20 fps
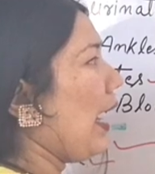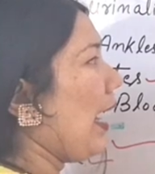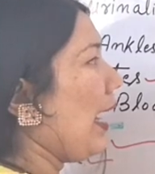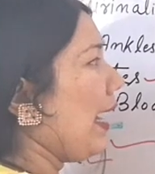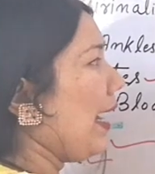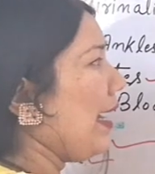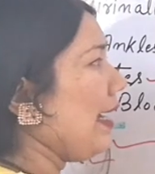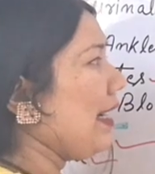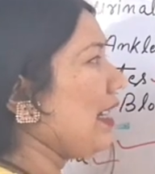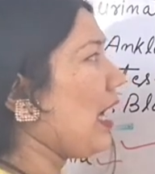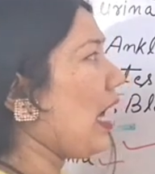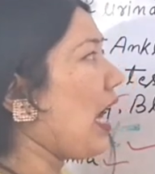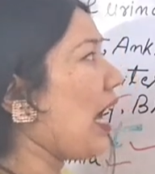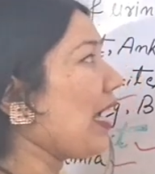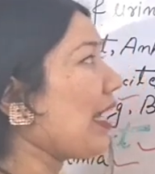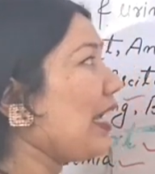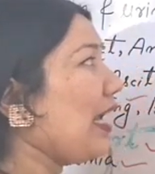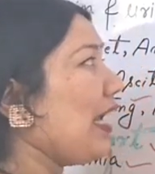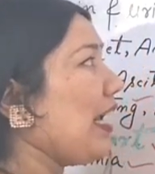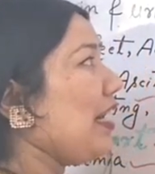and
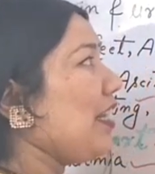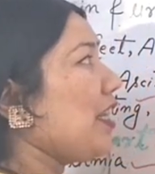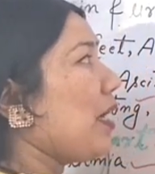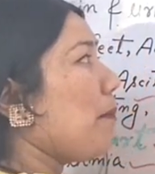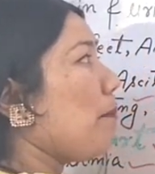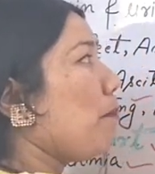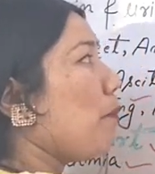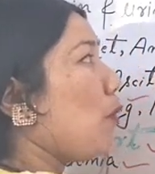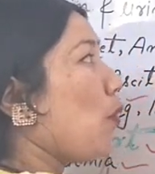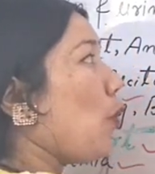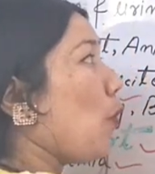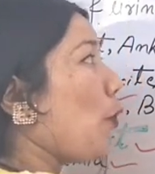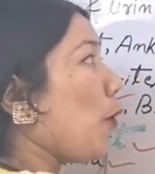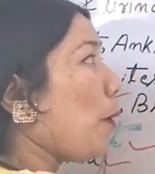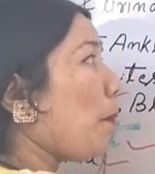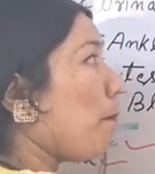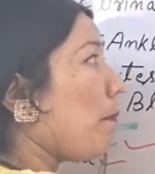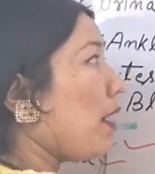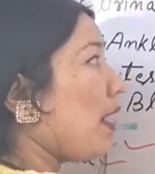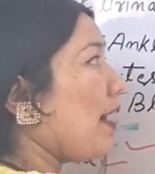again the
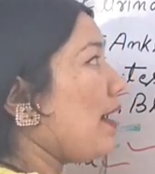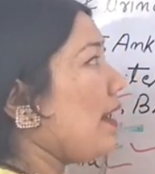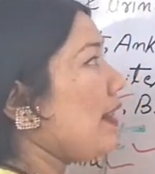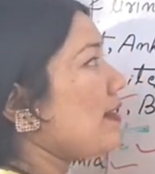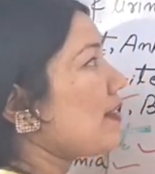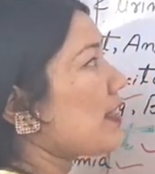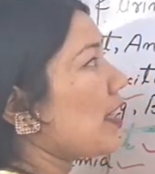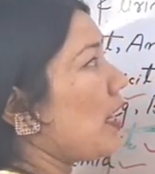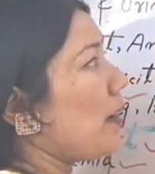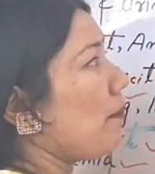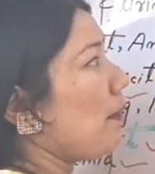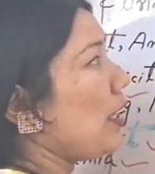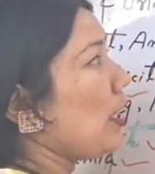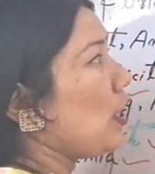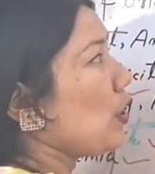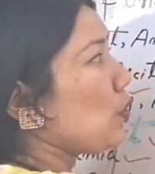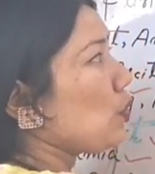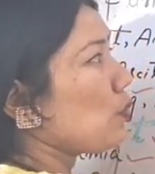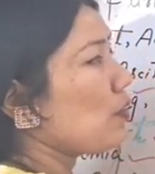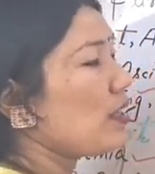more blood is
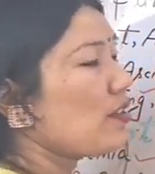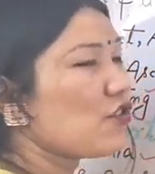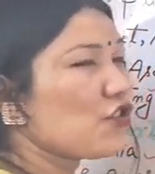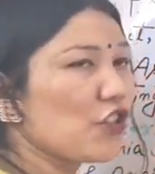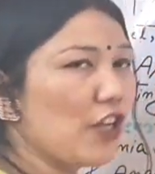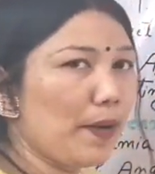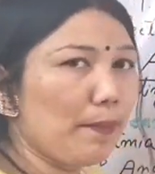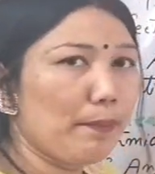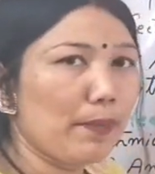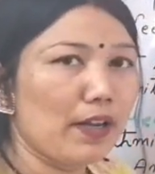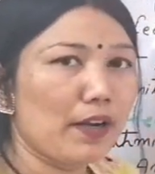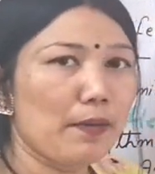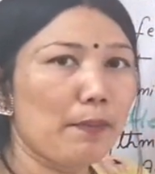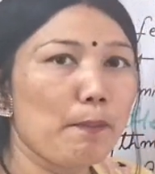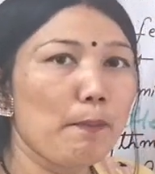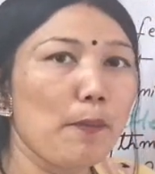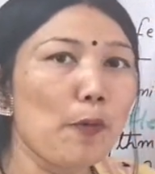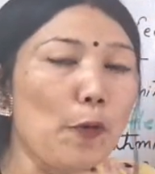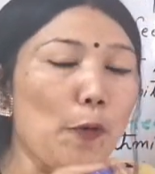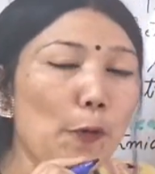coming into this chamber,
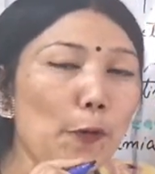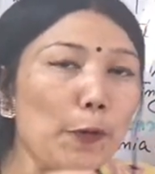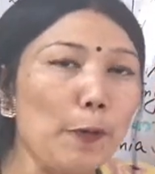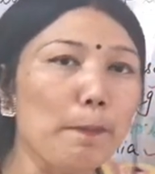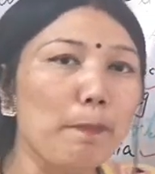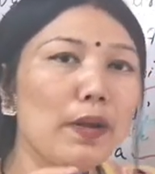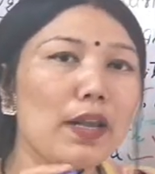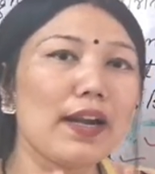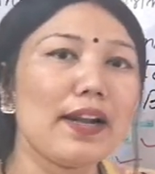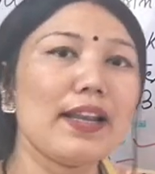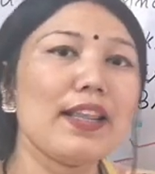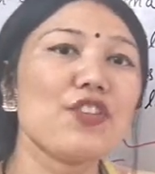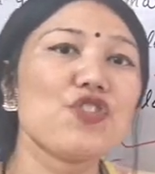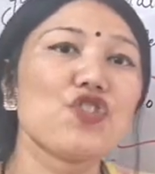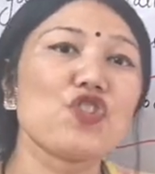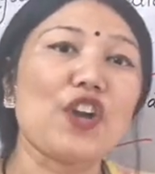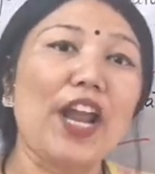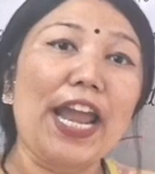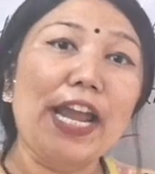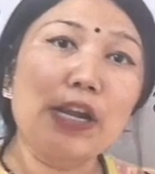more blood
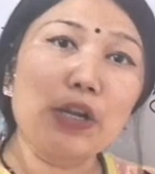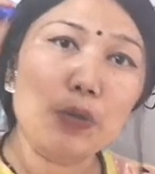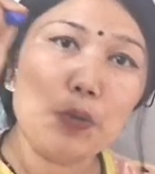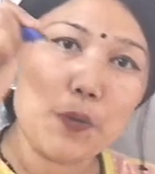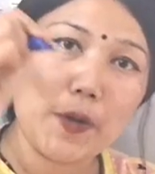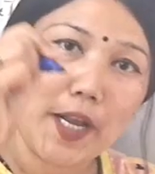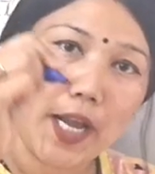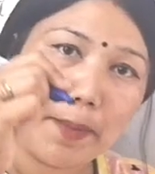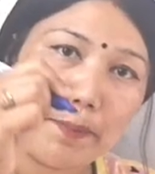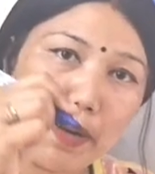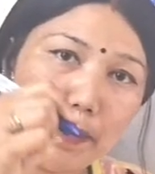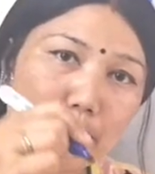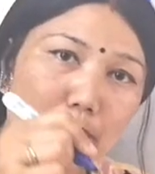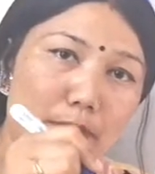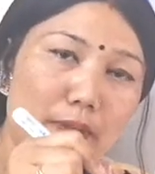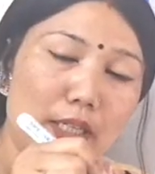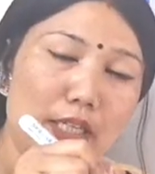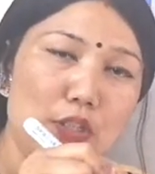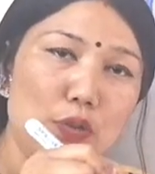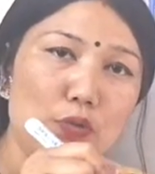is trying to come
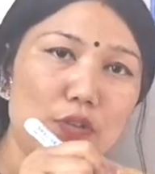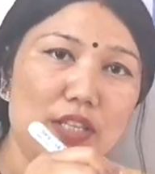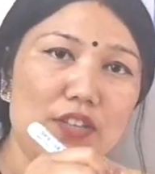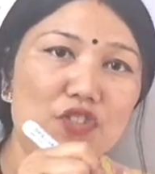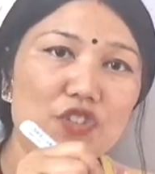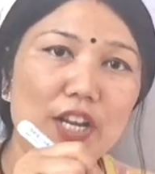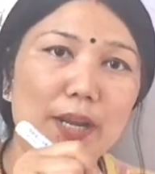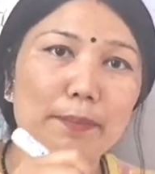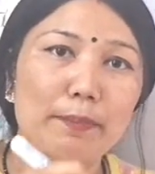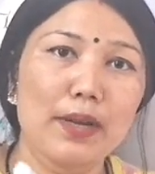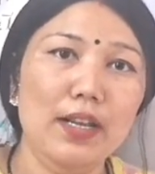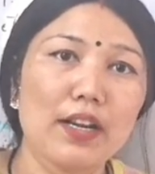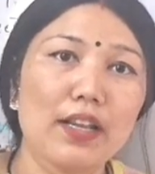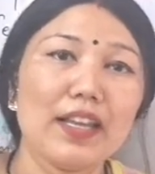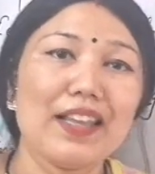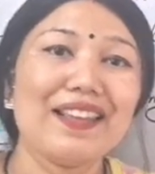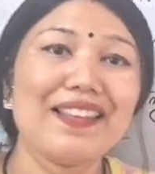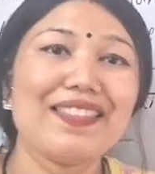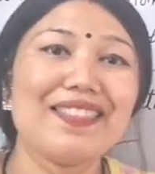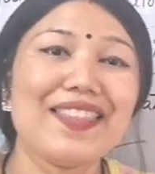up into this
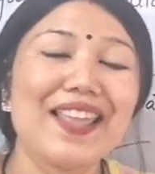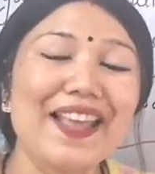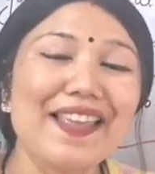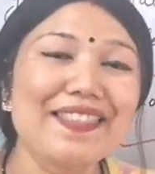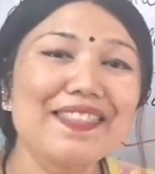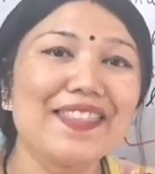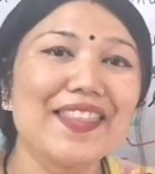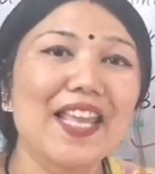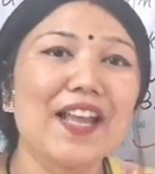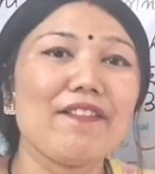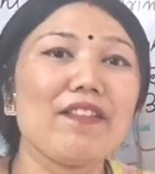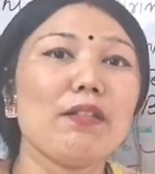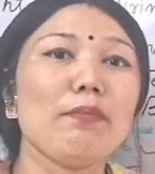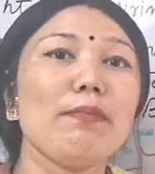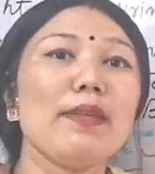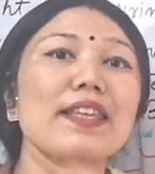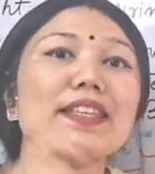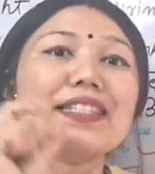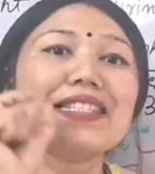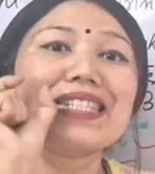chamber, then there will
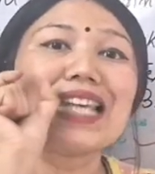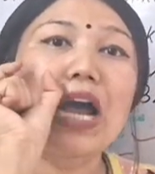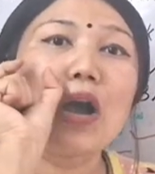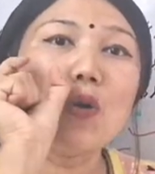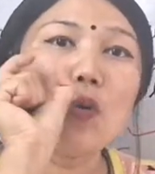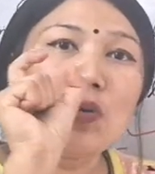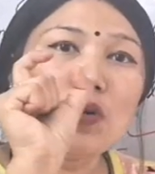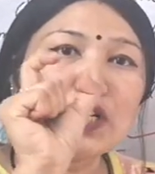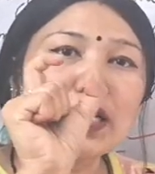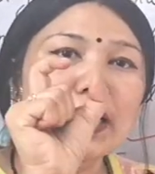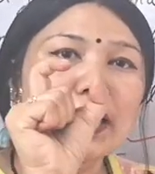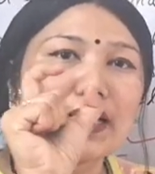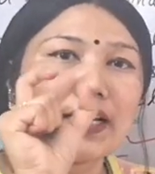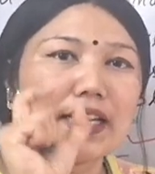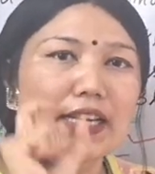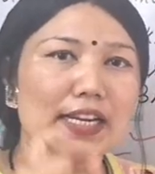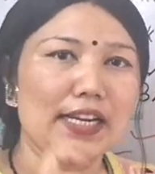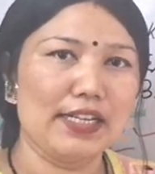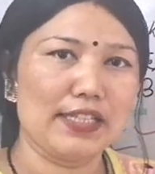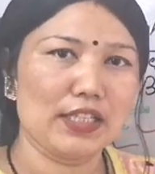be a sound
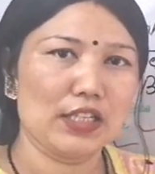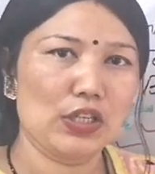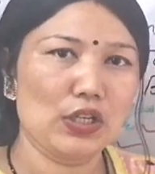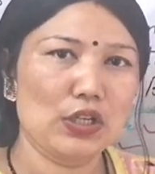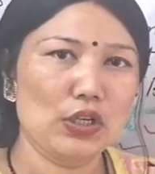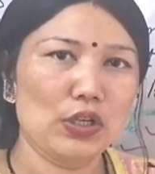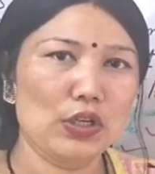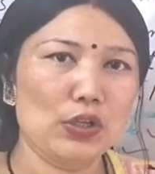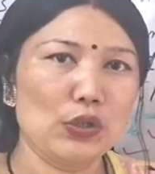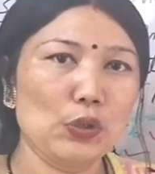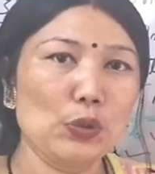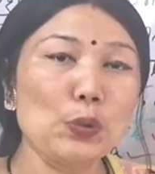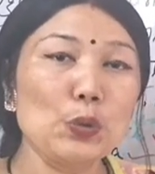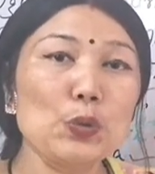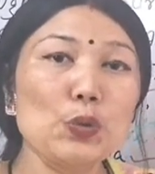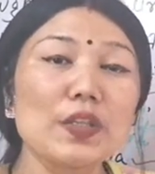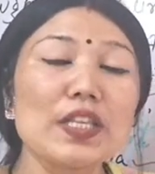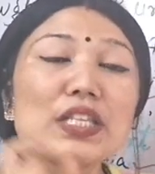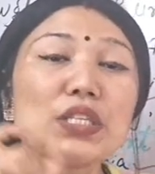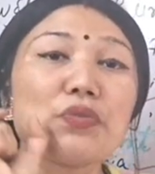create due
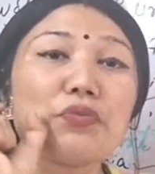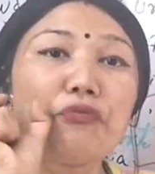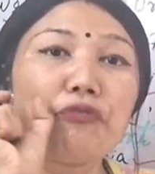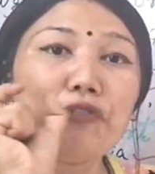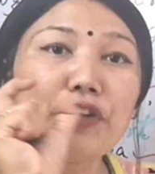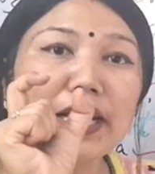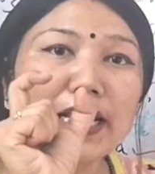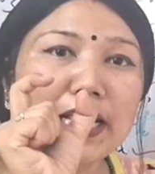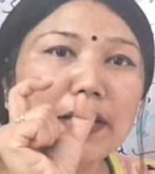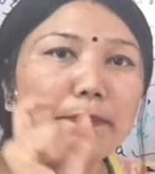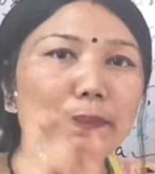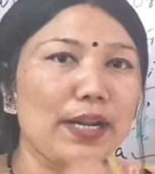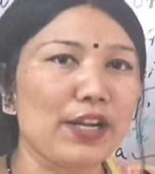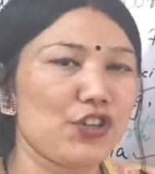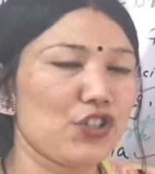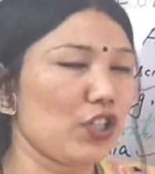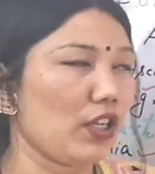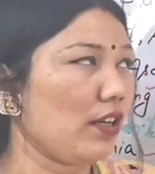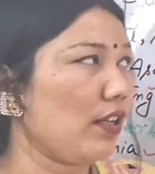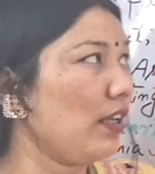to this filling
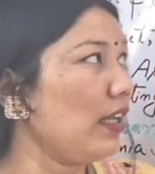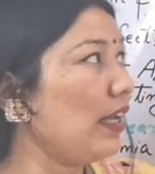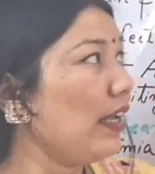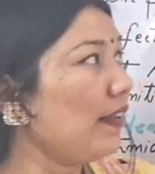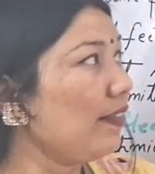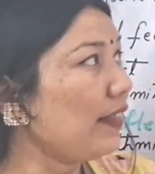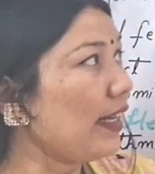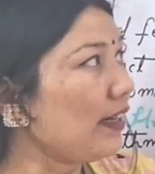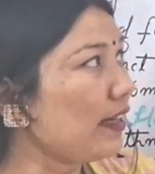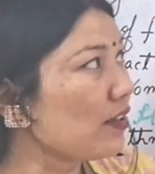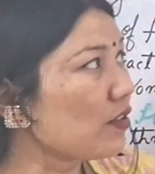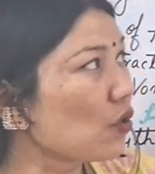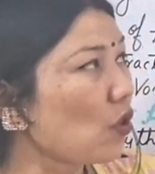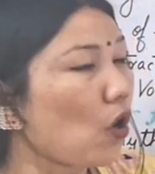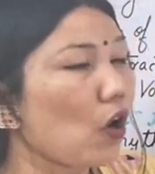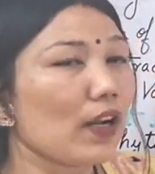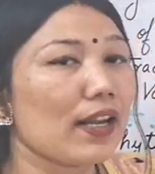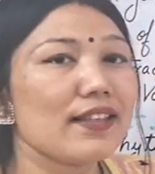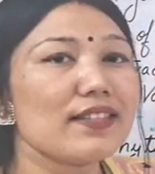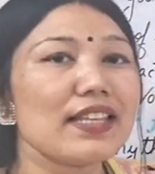pressure, that is
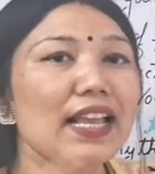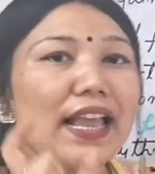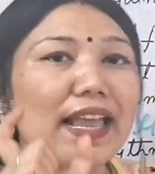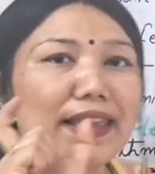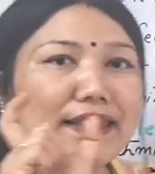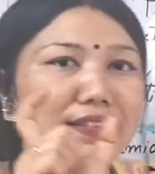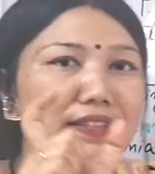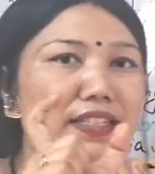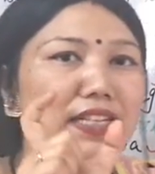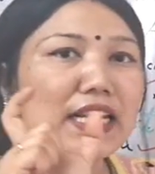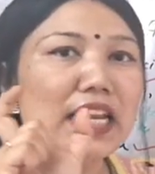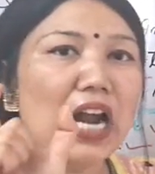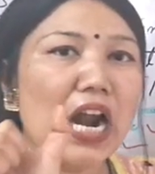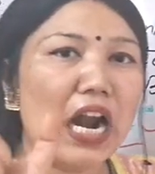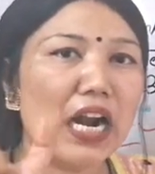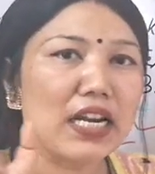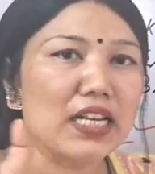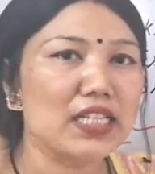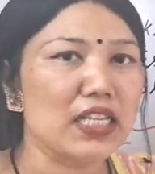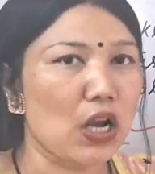called as S3
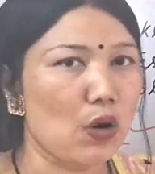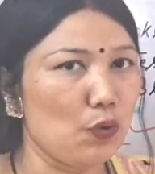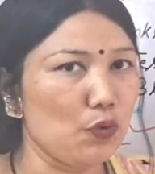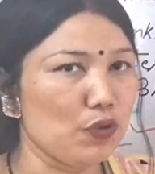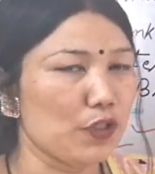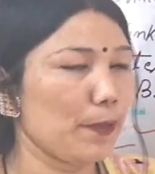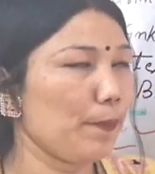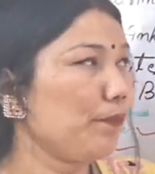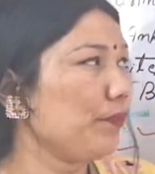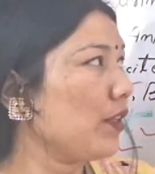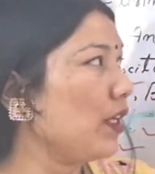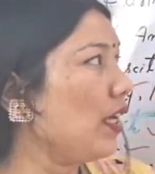heart sound.